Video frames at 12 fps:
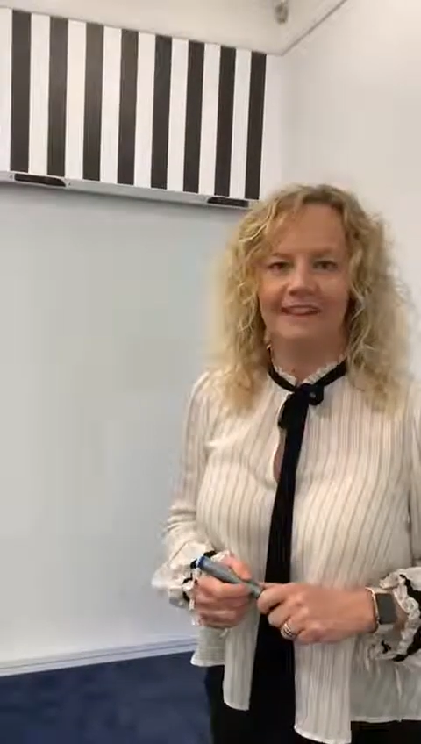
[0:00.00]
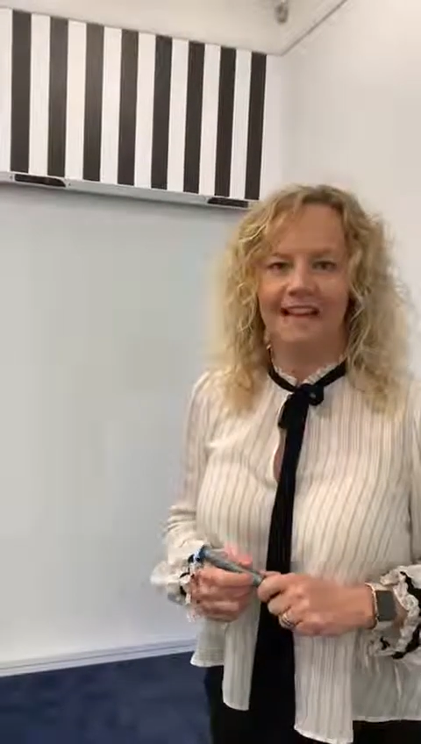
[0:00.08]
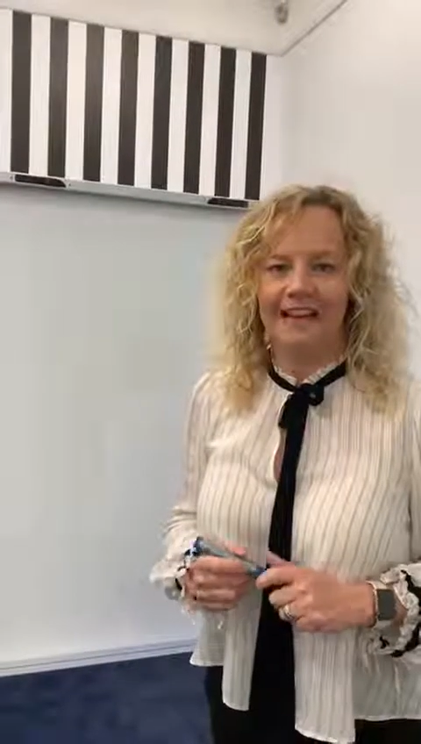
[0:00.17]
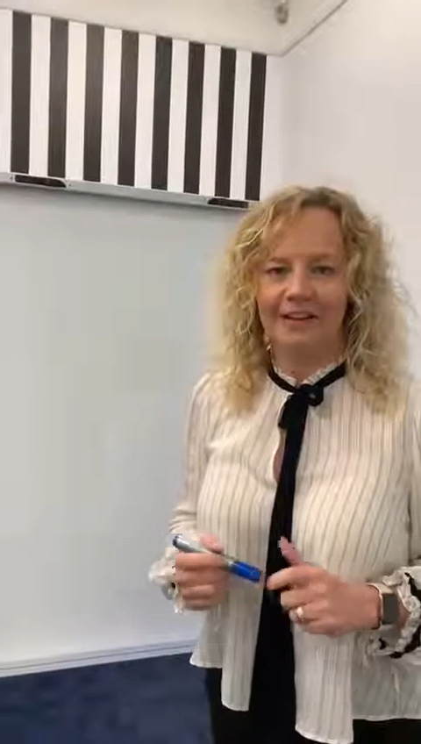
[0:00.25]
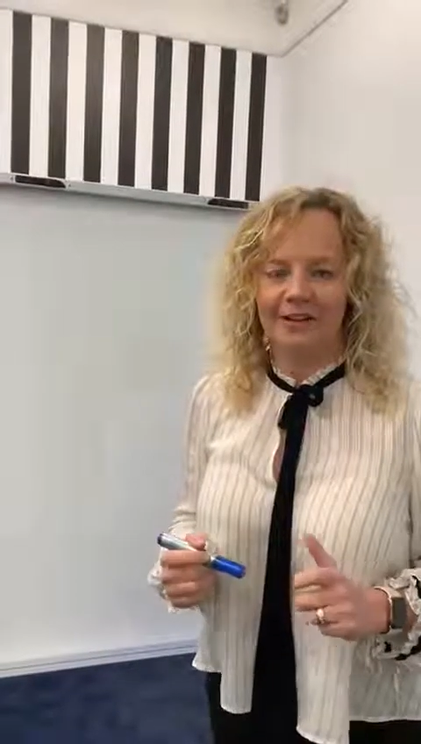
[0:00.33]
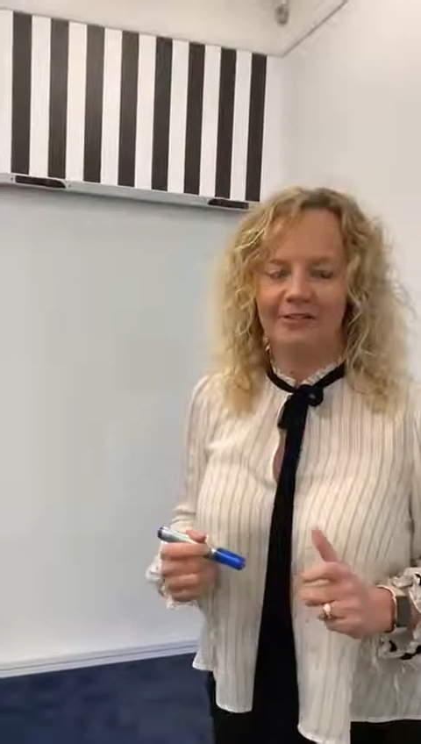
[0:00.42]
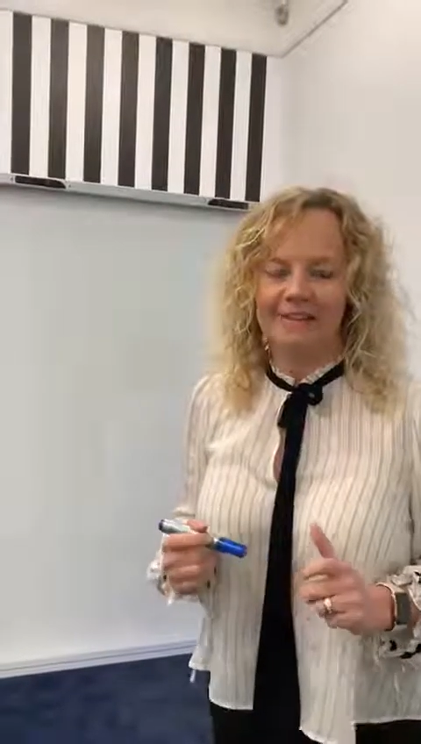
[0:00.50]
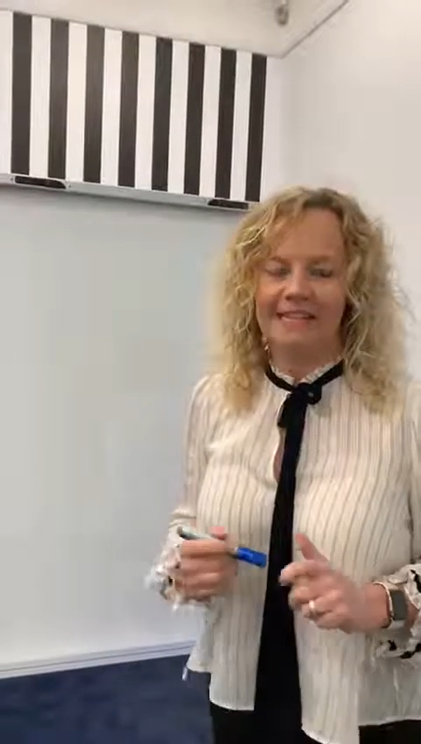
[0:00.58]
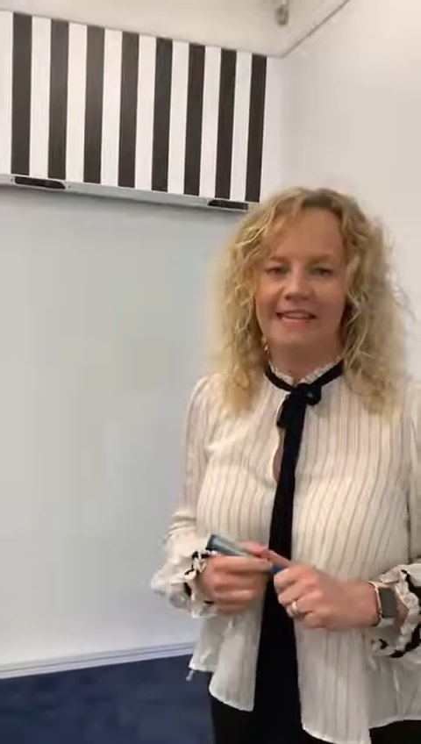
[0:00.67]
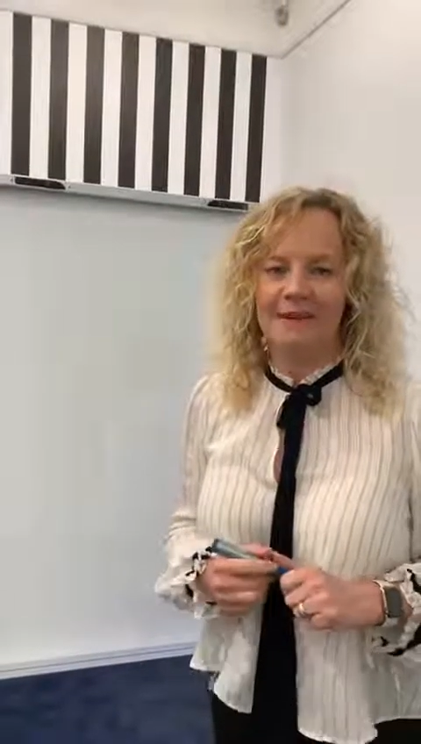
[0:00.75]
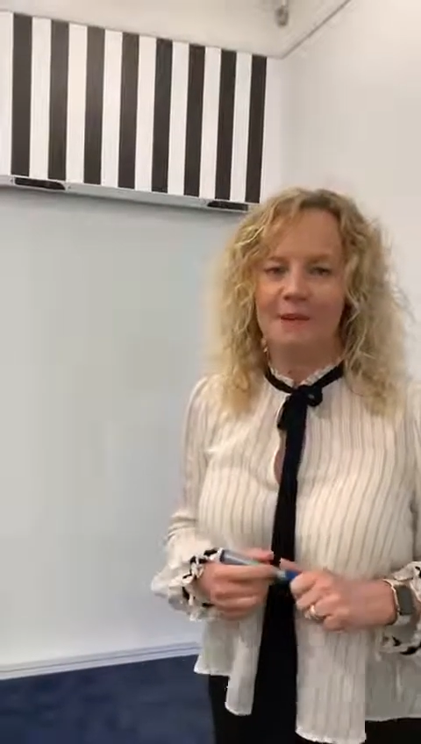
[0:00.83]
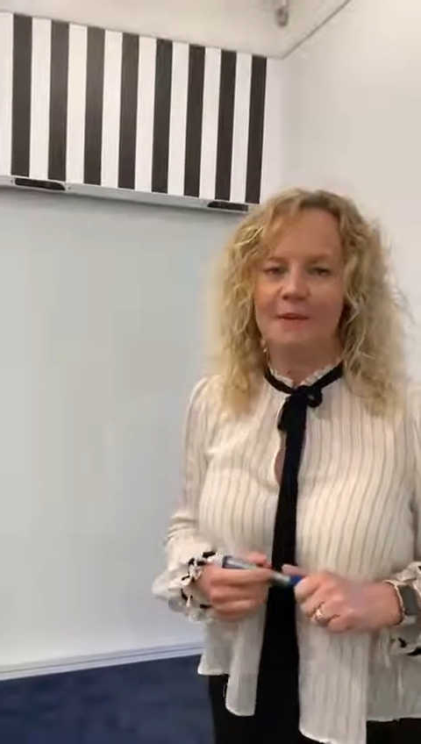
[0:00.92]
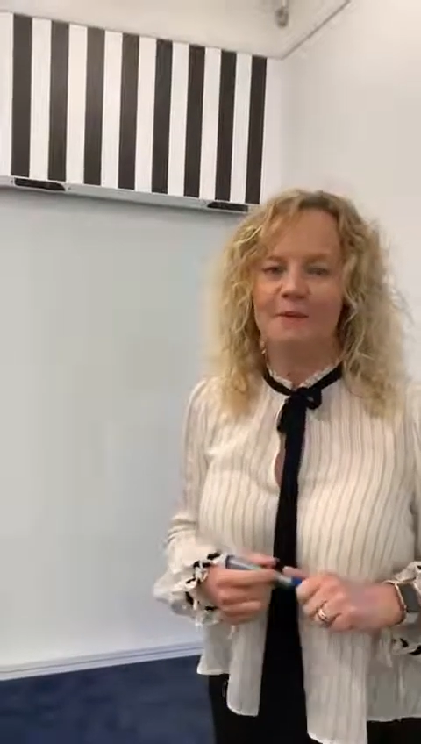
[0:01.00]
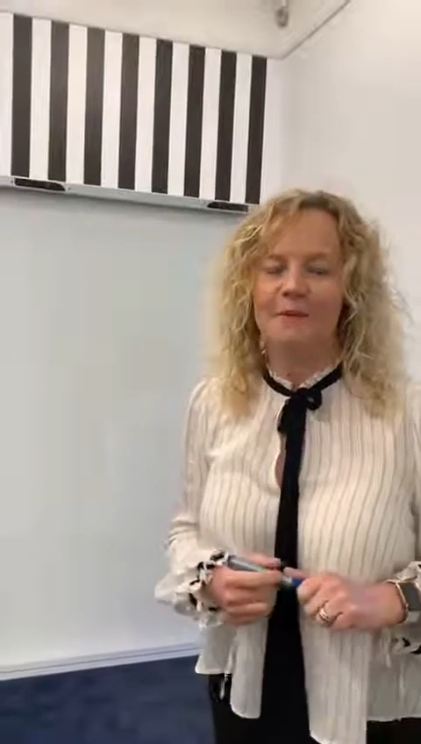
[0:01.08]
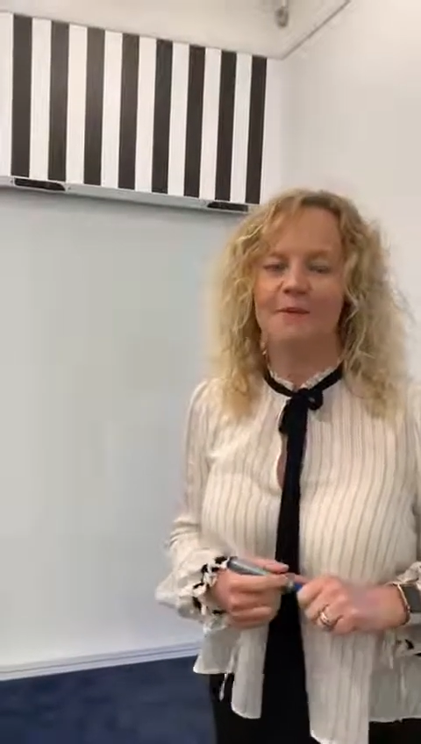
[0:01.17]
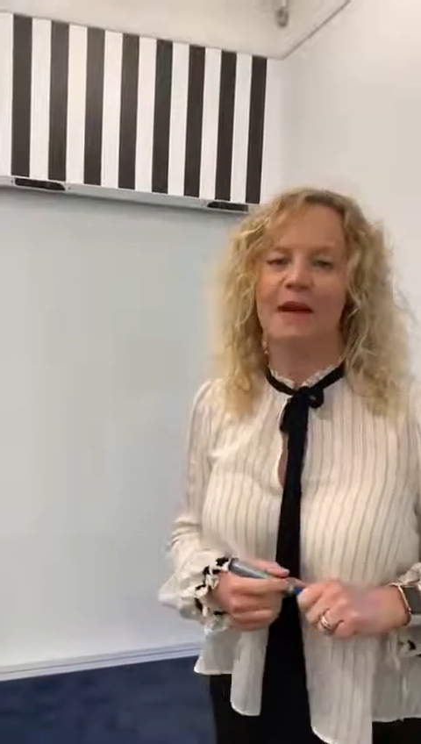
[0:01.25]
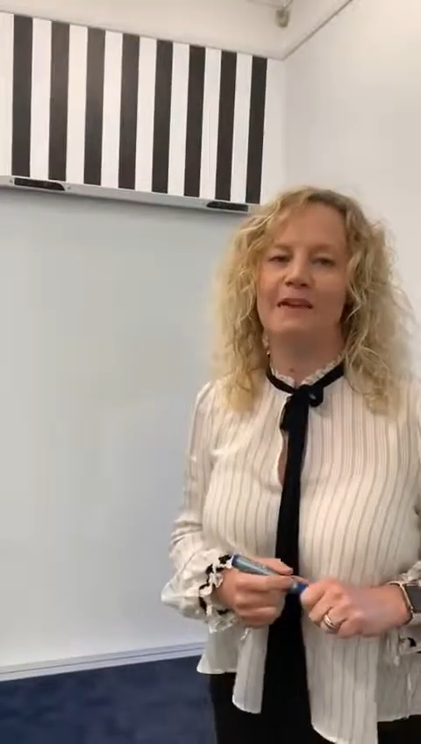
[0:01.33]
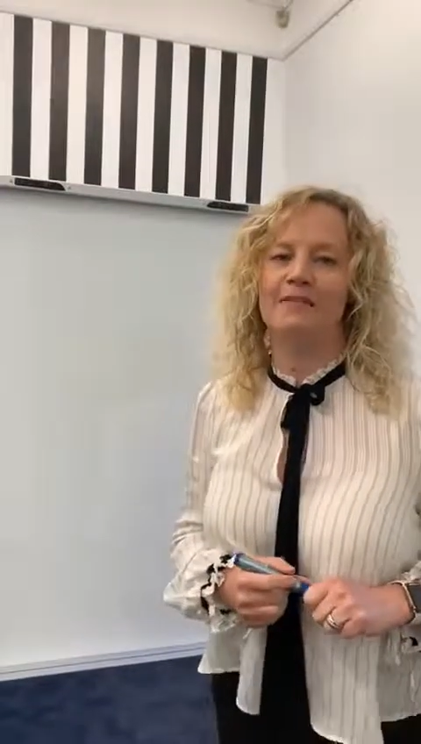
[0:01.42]
Hello, Leah
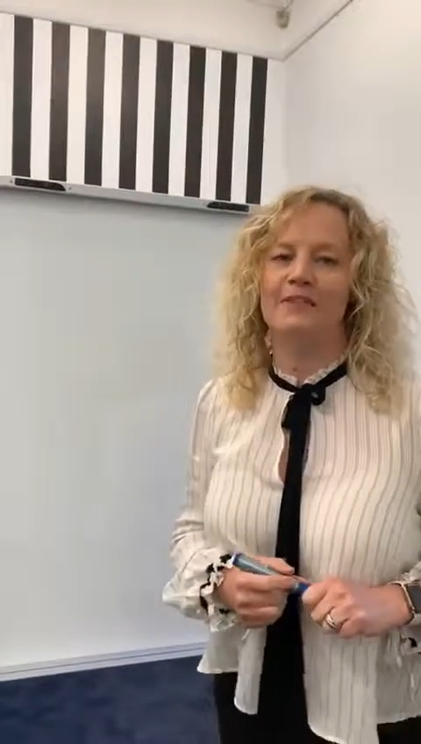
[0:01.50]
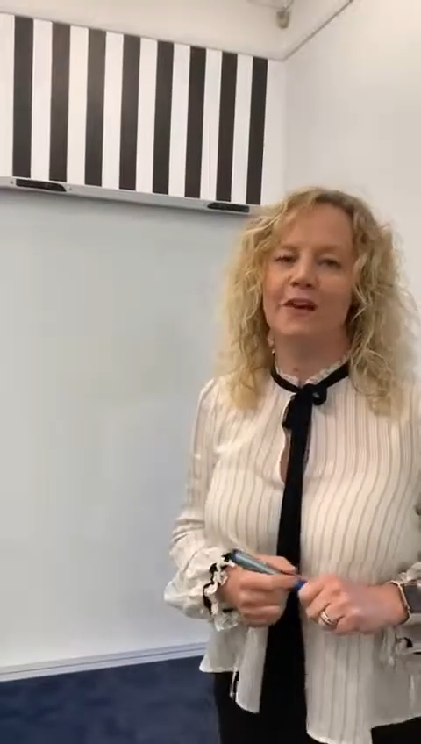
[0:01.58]
Blackfish